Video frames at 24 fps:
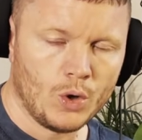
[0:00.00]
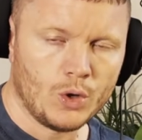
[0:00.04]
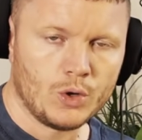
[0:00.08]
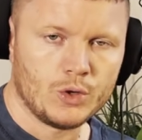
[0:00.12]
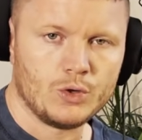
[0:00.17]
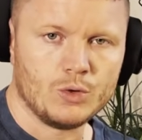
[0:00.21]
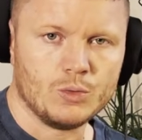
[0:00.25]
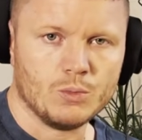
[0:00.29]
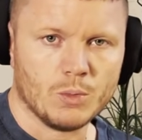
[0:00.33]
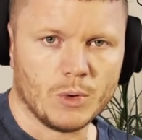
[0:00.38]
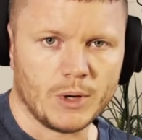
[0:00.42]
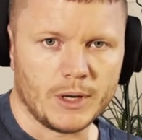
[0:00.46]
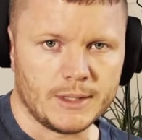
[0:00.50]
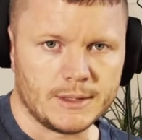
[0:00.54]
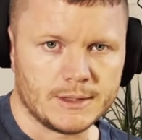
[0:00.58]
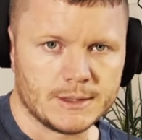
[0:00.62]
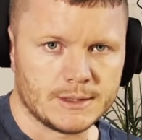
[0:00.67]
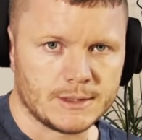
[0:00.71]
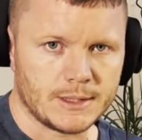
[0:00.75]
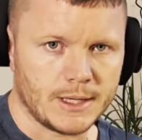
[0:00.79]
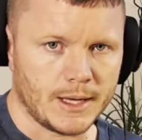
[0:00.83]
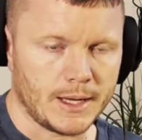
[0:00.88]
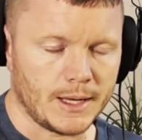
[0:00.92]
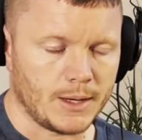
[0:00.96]
you might
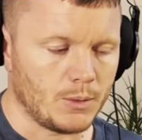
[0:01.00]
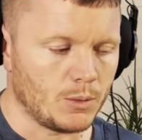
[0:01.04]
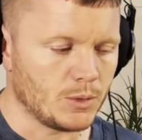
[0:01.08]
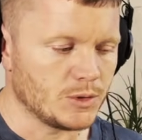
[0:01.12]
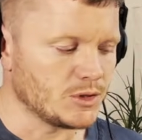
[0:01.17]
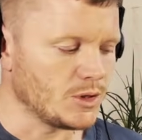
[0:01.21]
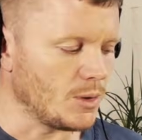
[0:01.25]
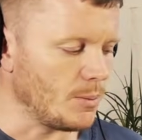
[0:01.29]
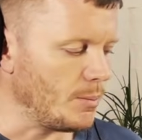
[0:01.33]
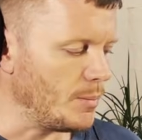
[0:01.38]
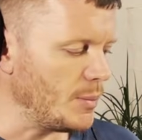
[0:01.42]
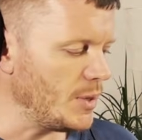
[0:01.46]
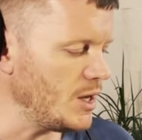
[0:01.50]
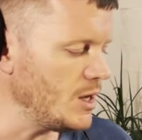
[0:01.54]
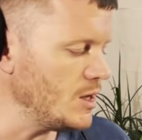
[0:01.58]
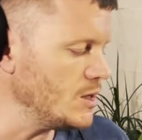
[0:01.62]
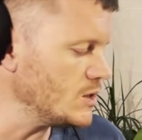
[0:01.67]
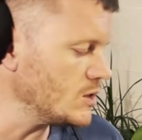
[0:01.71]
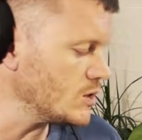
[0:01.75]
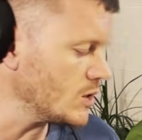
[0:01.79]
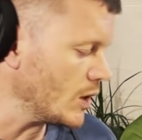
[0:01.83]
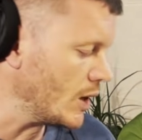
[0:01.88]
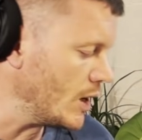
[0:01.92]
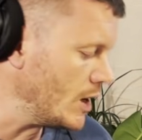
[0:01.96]
say. It was the
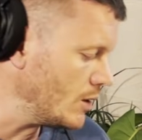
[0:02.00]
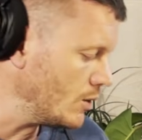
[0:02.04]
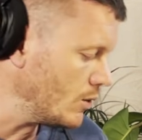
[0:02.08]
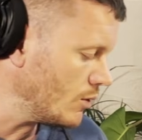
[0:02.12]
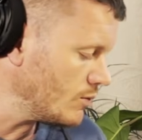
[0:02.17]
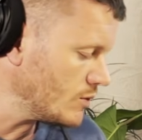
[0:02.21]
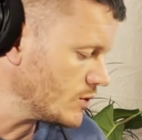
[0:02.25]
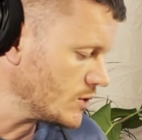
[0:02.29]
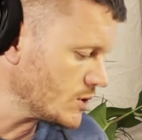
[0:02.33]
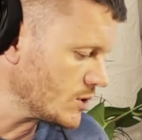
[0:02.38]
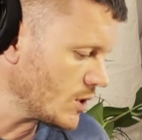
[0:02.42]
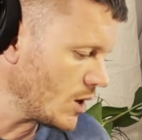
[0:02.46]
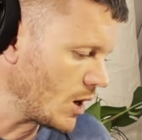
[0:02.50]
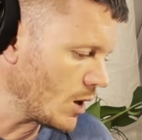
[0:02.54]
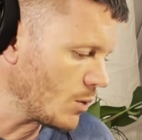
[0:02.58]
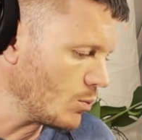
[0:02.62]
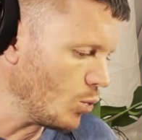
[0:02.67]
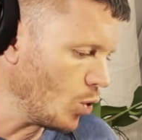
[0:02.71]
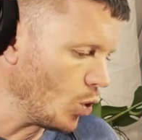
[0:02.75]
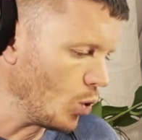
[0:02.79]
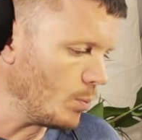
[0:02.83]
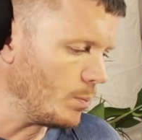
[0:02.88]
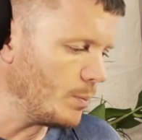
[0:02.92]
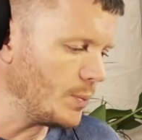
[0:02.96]
B-side of the song
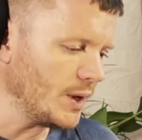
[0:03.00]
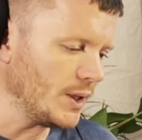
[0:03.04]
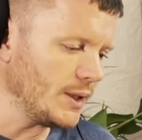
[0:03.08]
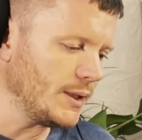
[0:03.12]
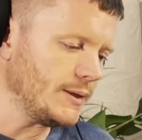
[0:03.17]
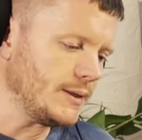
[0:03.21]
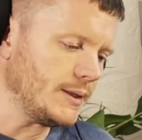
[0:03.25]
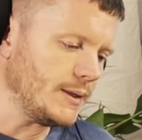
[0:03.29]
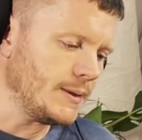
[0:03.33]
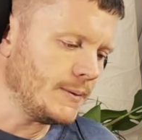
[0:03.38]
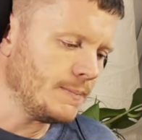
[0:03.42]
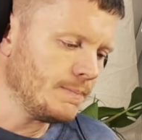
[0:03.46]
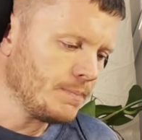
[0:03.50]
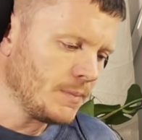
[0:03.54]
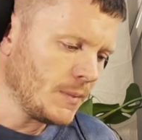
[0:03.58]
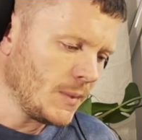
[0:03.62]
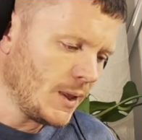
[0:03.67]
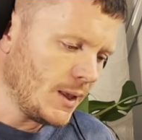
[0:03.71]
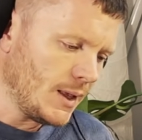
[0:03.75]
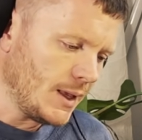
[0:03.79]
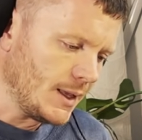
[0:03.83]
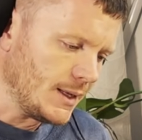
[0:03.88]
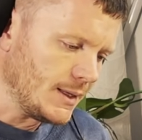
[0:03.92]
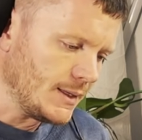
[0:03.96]
Mobility
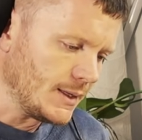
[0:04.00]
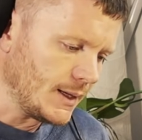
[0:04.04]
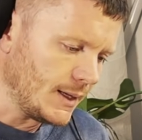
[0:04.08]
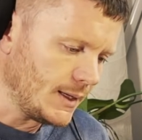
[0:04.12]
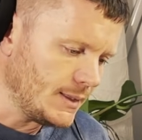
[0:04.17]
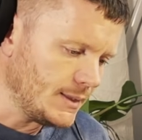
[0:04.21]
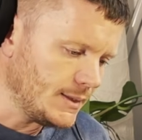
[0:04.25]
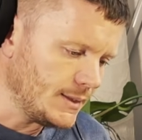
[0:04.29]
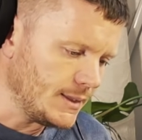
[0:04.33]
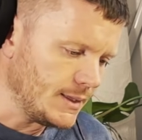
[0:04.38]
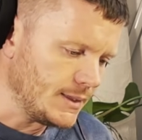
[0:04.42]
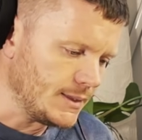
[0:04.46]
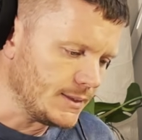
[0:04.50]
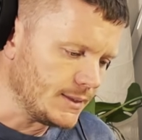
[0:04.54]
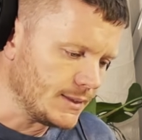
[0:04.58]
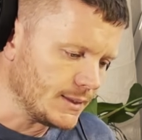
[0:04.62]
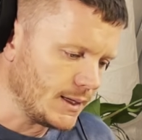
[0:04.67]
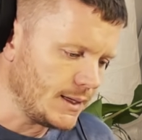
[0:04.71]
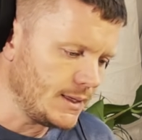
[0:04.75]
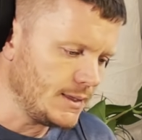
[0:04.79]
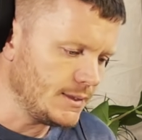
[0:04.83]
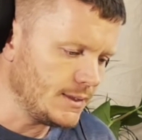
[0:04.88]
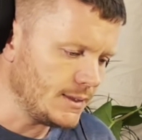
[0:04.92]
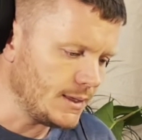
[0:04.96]
in
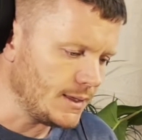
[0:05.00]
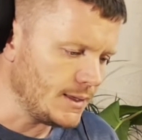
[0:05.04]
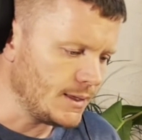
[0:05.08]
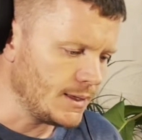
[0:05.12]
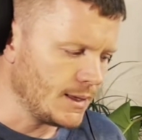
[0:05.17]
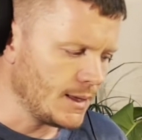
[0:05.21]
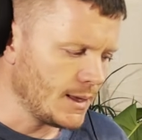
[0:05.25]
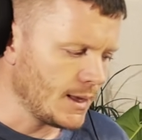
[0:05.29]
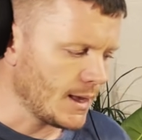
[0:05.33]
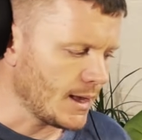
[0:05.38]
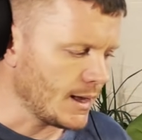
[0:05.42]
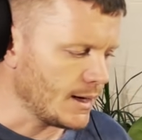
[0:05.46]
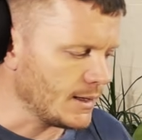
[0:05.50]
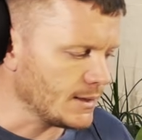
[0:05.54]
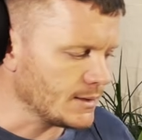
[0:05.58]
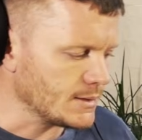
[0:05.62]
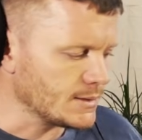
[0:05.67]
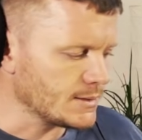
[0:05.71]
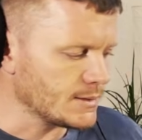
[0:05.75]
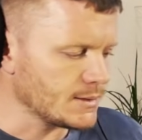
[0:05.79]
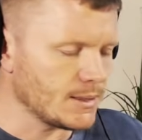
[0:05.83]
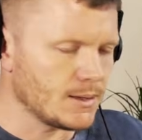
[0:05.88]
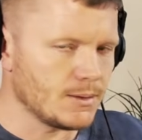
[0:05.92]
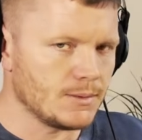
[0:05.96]
1990, and it
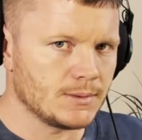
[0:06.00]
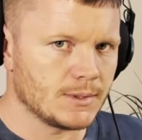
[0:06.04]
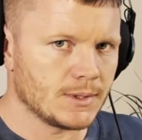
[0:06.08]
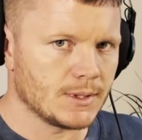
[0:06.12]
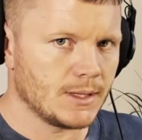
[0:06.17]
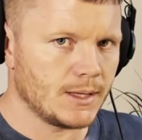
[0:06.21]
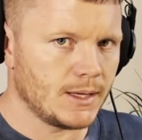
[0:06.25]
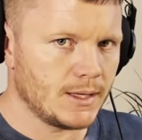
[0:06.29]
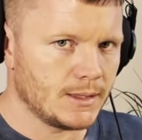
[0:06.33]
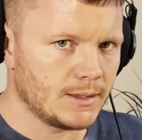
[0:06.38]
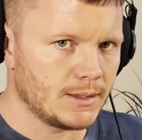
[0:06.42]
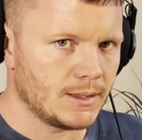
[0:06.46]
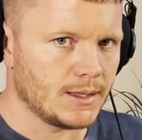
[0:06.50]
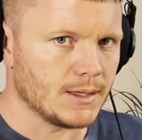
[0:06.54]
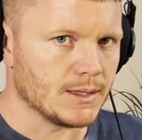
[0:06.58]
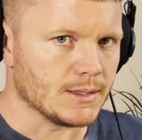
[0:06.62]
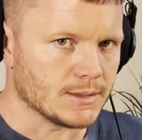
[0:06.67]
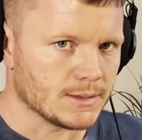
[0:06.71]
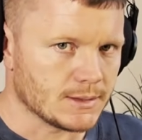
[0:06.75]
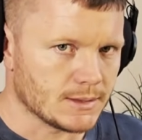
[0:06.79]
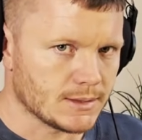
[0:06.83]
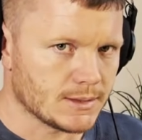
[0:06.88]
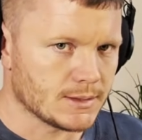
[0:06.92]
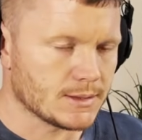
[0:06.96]
sounded like
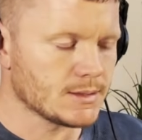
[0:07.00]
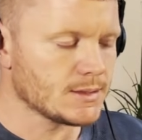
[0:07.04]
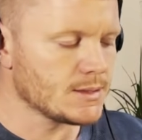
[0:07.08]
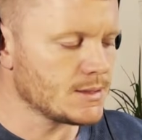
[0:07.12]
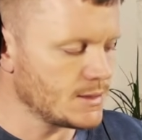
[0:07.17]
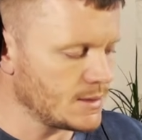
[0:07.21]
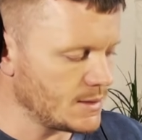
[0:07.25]
this.